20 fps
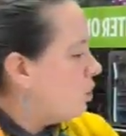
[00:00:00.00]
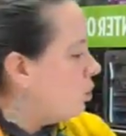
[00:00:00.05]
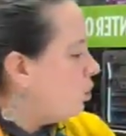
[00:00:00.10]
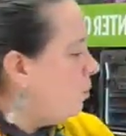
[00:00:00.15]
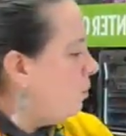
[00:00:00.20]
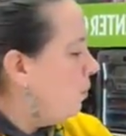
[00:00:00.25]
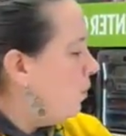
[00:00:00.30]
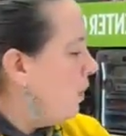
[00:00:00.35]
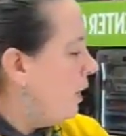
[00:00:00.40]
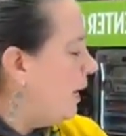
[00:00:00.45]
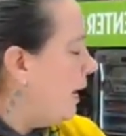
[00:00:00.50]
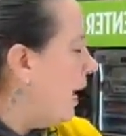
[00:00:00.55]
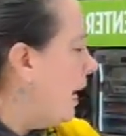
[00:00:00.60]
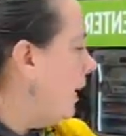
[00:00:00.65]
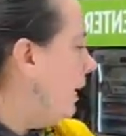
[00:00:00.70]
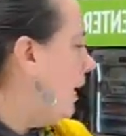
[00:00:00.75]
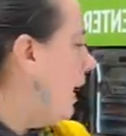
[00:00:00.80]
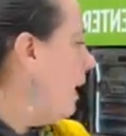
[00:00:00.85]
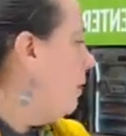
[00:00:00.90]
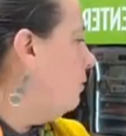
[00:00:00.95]
two point
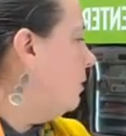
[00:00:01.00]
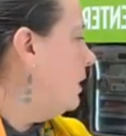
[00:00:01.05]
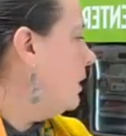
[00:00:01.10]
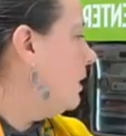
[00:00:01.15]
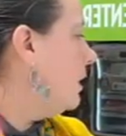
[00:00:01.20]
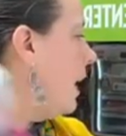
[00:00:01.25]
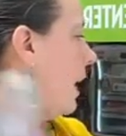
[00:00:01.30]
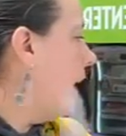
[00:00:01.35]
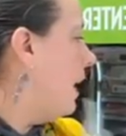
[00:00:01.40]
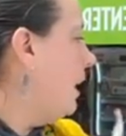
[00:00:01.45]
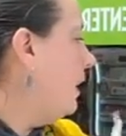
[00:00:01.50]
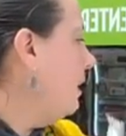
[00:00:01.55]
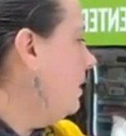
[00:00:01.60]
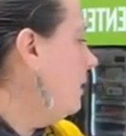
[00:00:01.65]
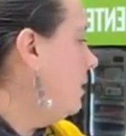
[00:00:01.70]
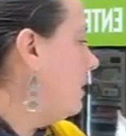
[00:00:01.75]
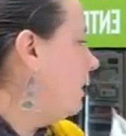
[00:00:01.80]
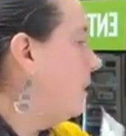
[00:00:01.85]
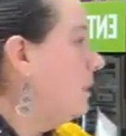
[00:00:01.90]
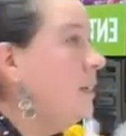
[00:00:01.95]
eight ounce size.